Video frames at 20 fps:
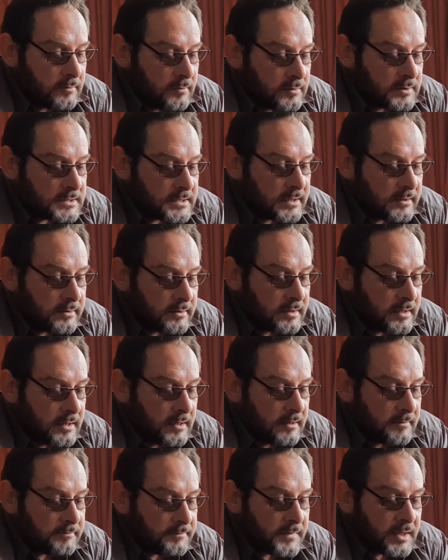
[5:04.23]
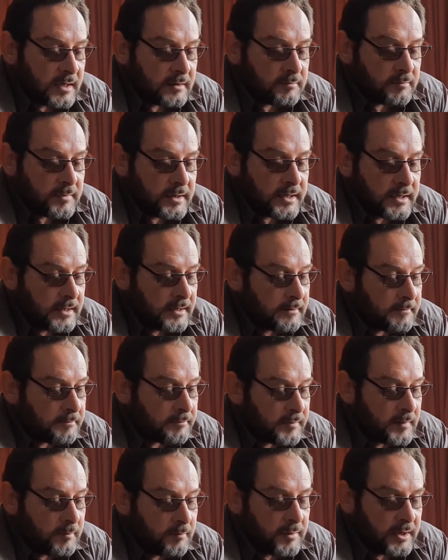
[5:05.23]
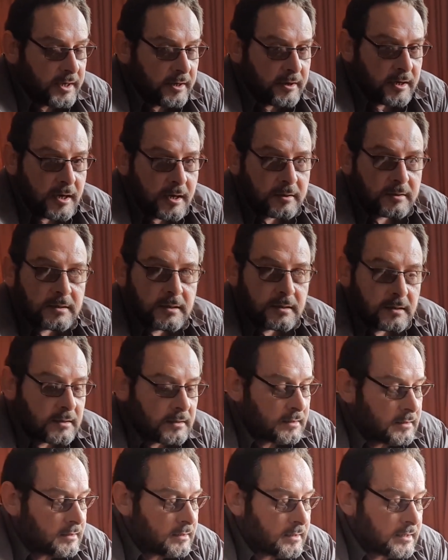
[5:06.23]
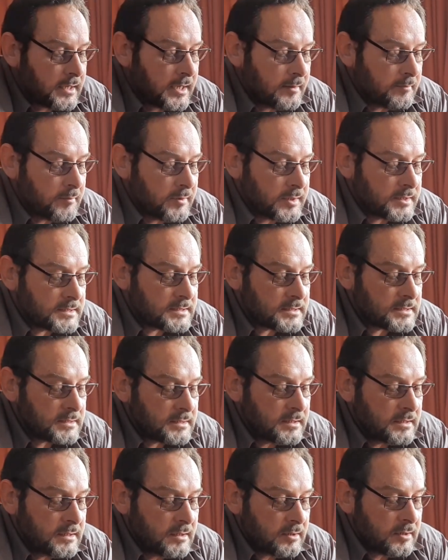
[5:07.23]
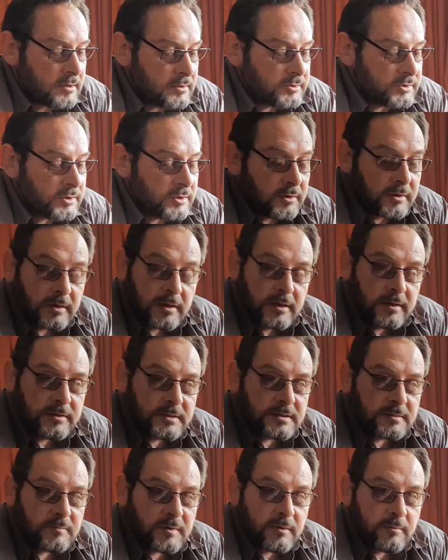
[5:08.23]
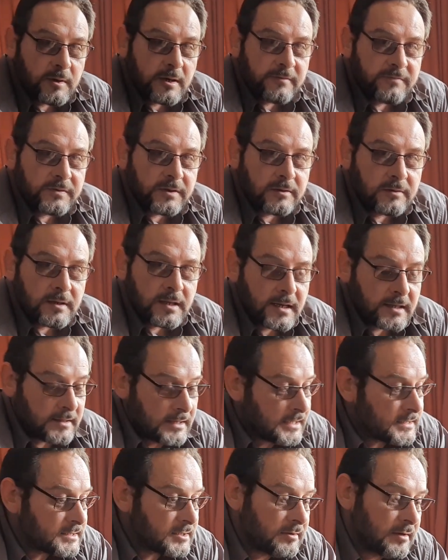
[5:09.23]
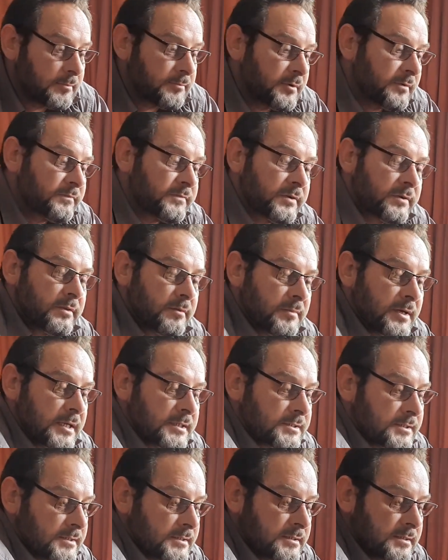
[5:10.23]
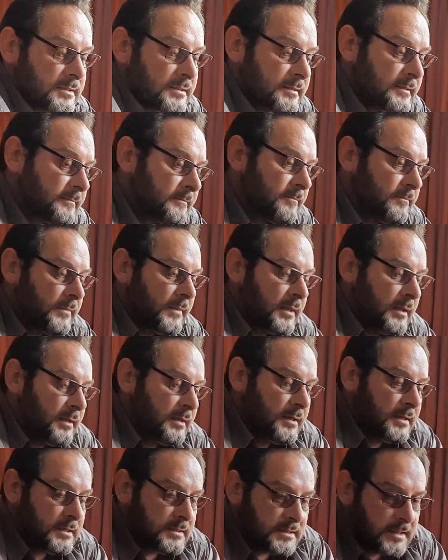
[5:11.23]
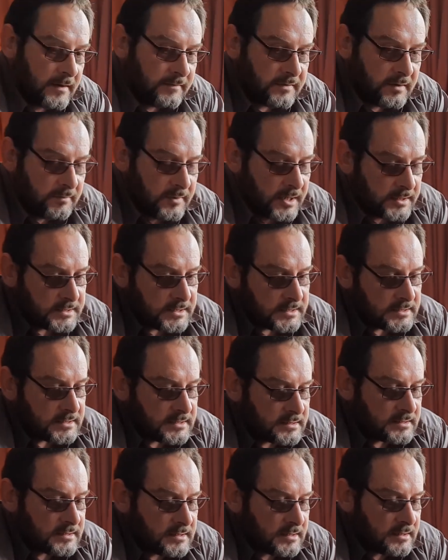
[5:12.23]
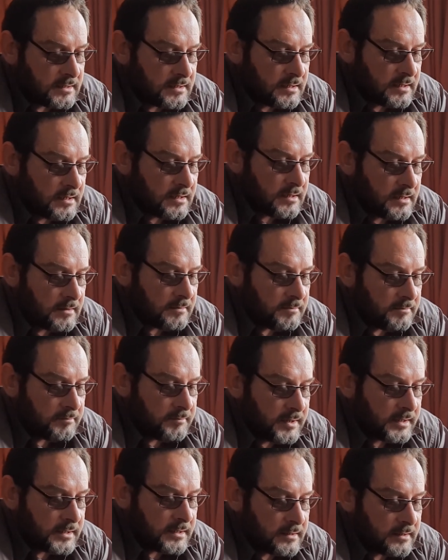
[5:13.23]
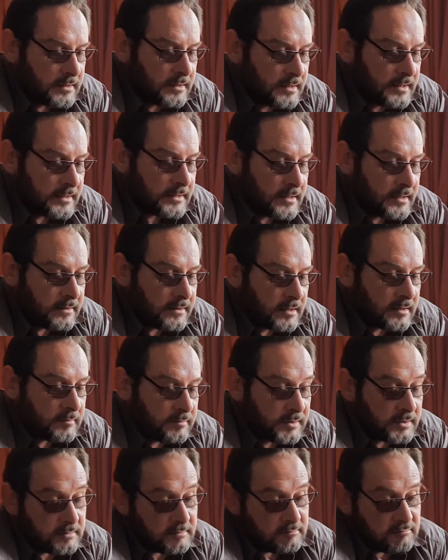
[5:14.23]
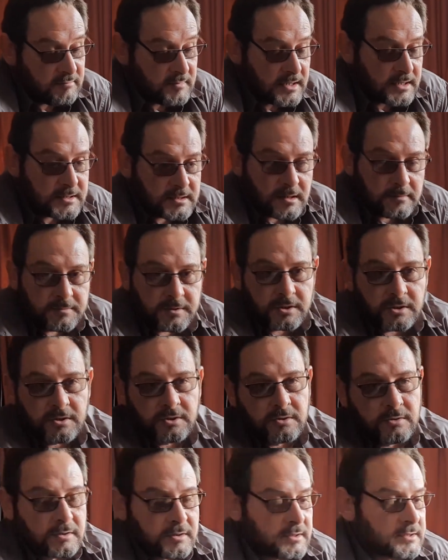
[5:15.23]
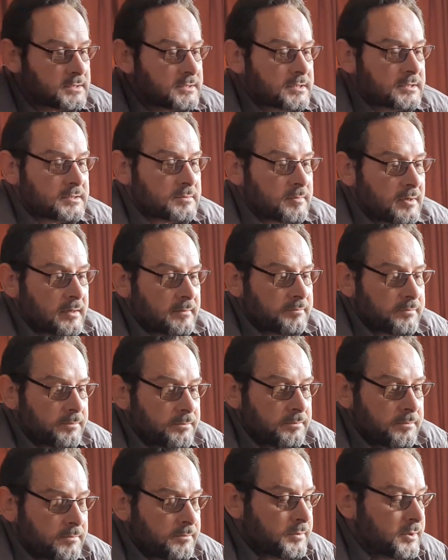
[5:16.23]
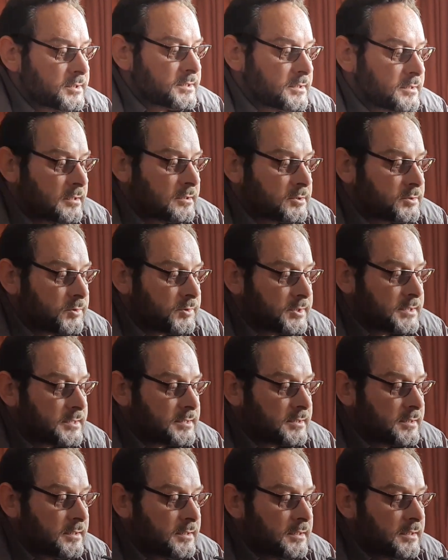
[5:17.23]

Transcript: also it may blow out little embers onto your clothes, and my wife don't like that, so I prefer the matches. Safety matches, better than line, I think, but that's up to you. It's just my personal choice.